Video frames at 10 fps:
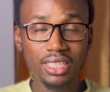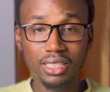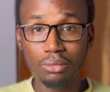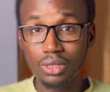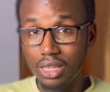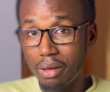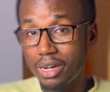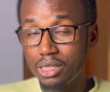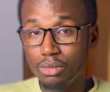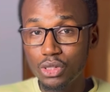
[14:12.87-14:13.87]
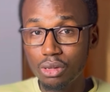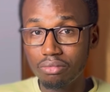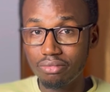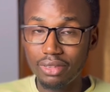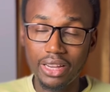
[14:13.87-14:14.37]
There might be some
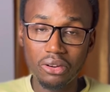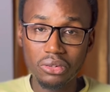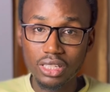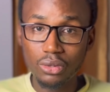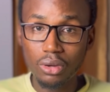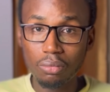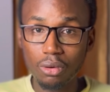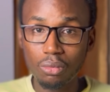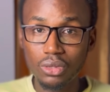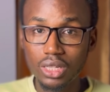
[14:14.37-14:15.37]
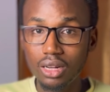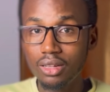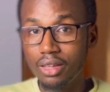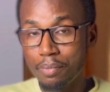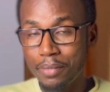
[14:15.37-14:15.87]
errors in your proposal,
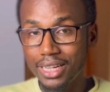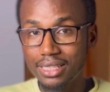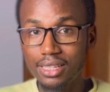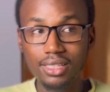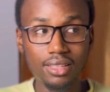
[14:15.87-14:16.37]
fix it.